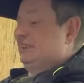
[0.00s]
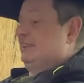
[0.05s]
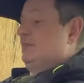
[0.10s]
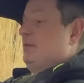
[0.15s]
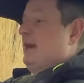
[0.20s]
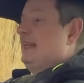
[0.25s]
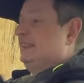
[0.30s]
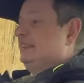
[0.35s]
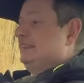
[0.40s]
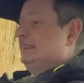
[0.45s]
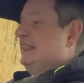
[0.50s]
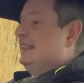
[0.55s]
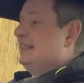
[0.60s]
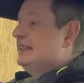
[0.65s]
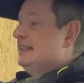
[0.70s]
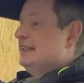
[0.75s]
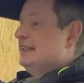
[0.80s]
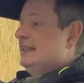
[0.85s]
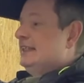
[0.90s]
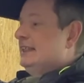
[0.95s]
The back seat
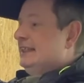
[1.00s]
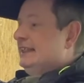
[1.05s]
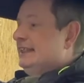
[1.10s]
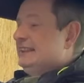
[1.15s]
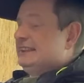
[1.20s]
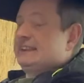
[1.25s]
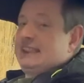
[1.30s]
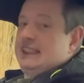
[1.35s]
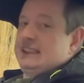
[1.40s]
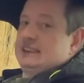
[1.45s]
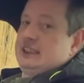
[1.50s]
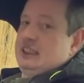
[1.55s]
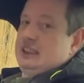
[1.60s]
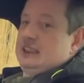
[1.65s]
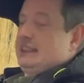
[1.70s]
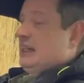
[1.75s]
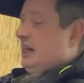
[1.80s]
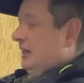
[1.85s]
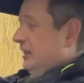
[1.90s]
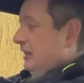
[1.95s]
is set
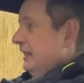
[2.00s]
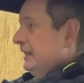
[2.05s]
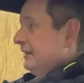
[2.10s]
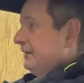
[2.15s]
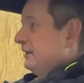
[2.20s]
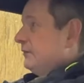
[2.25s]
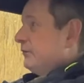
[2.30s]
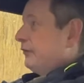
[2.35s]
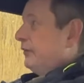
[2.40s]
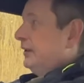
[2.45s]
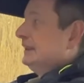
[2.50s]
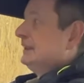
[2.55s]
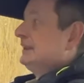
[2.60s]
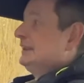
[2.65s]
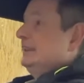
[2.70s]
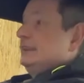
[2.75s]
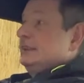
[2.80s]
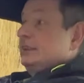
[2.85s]
slightly higher than the front seat,